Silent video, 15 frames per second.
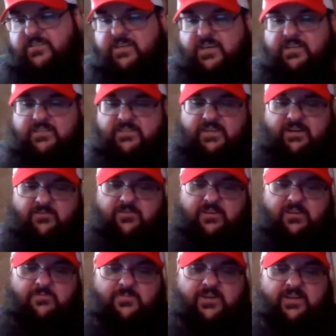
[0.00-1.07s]
this case
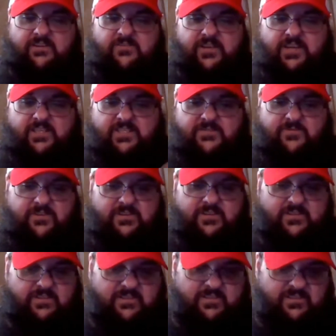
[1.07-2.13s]
entirely and go buy a new case is what
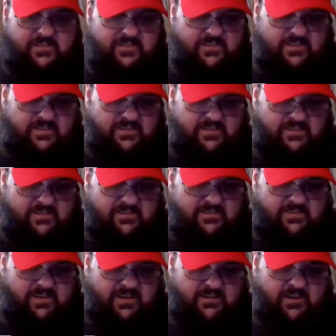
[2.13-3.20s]
it is.
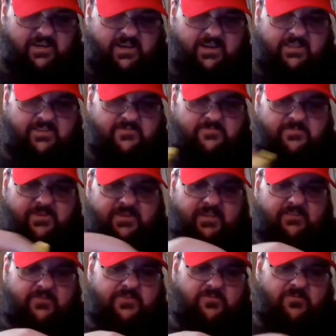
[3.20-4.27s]
I know I got this from a
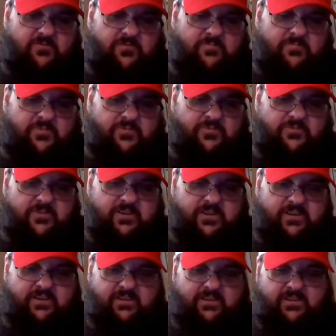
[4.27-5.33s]
dollar store at one point,
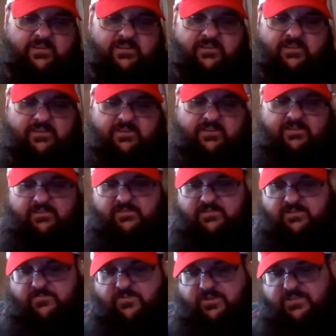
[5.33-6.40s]
and I'll probably just go
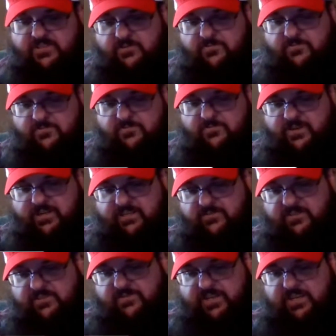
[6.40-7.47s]
back there and see if I can't find
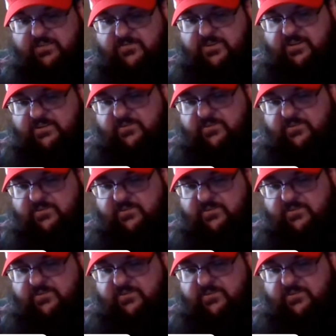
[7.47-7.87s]
another one